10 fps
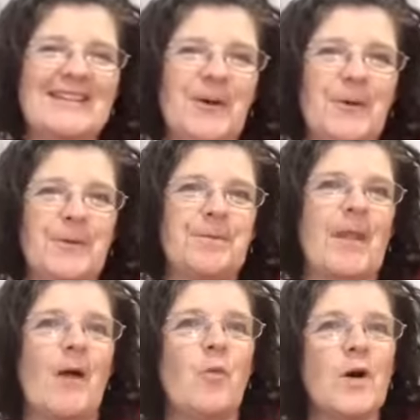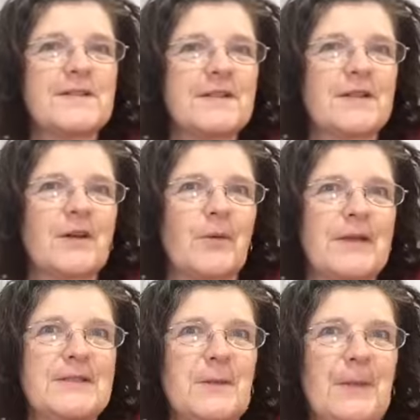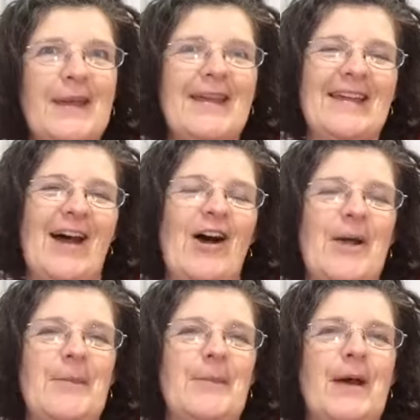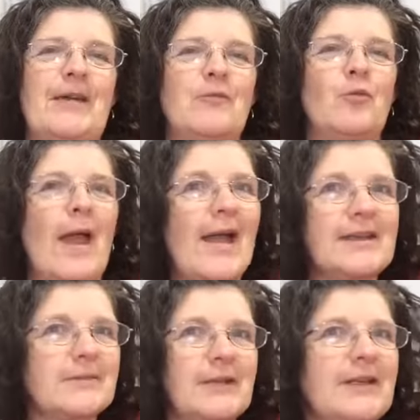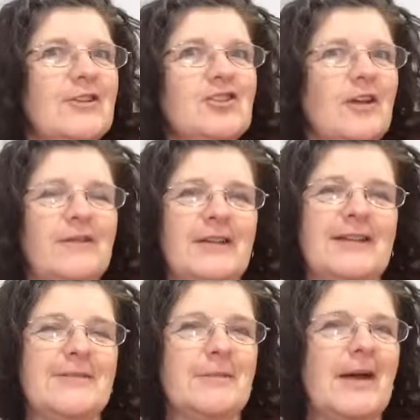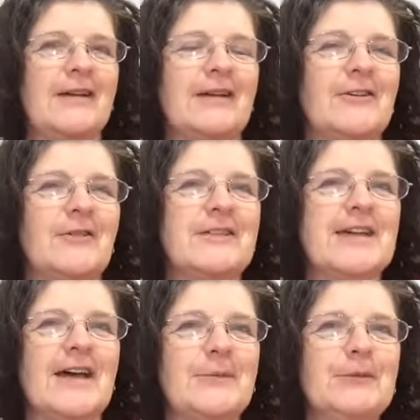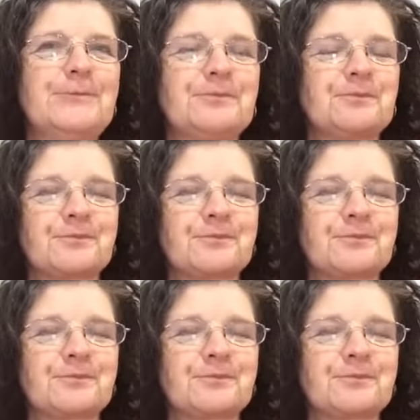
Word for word: So, what's it going to be? I'm randomly shuffling them madly on the table,